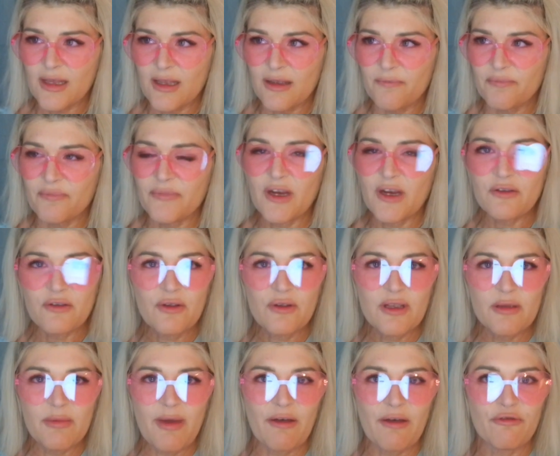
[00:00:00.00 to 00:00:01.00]
there's
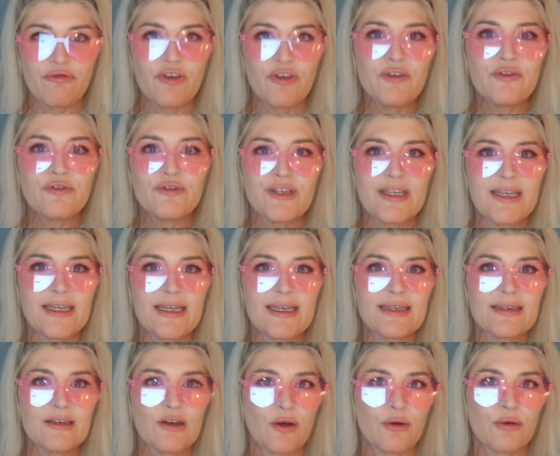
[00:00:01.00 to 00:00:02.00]
only about
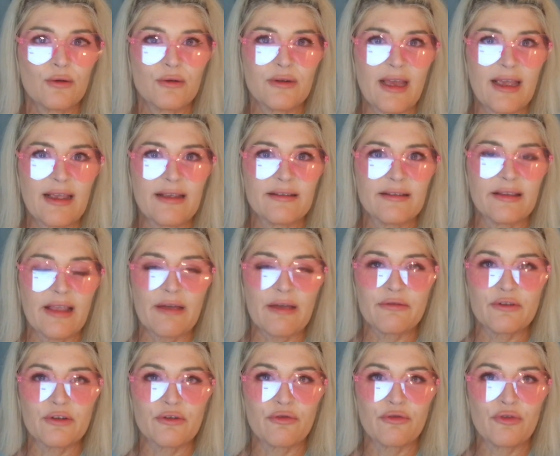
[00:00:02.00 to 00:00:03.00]
15 total days
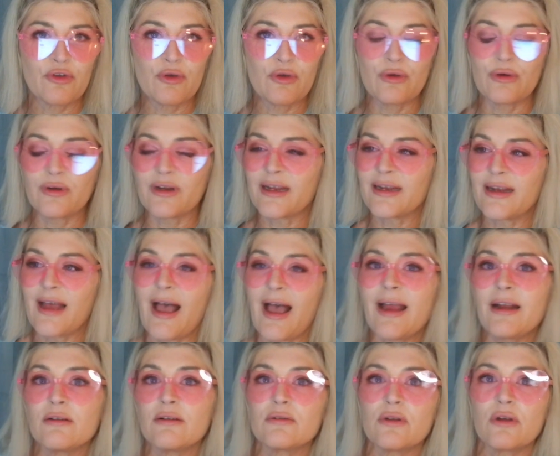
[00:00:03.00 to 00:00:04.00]
left of food, and I
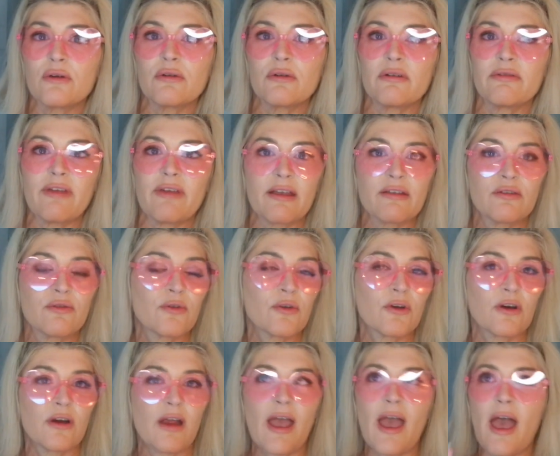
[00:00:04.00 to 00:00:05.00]
don't know if that's
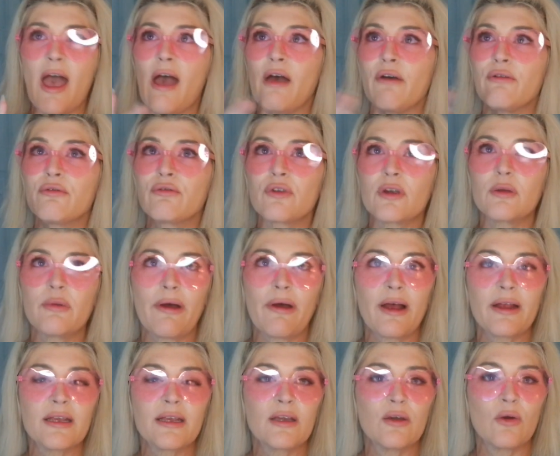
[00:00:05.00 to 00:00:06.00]
for
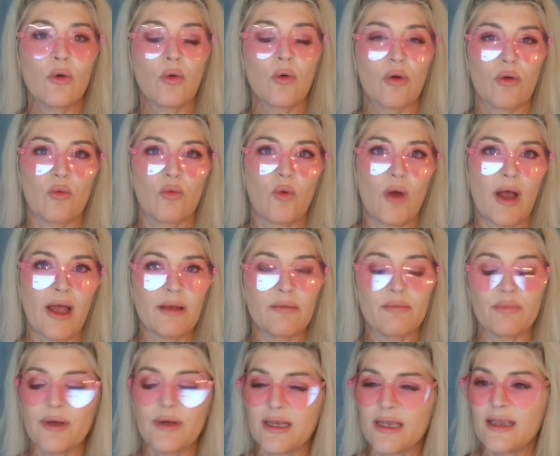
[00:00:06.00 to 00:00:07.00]
everybody or what,
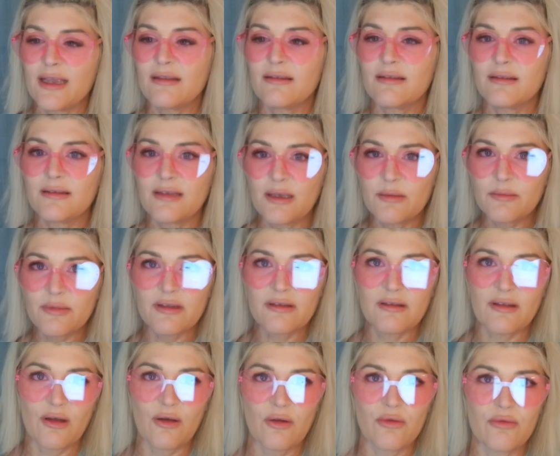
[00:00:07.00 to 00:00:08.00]
but it seems as
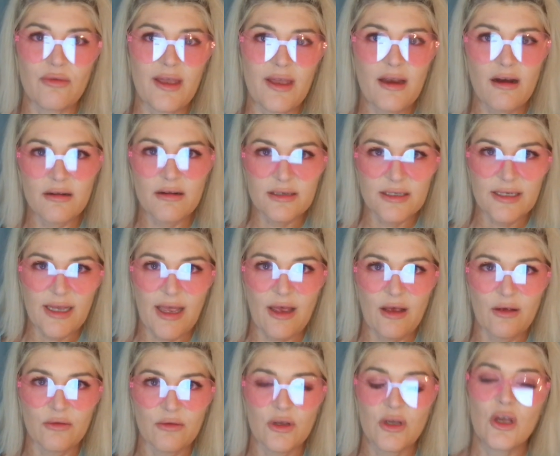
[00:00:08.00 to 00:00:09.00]
though they are
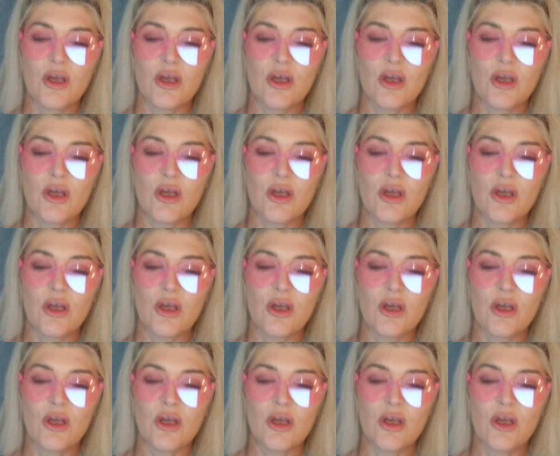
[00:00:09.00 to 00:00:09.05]
down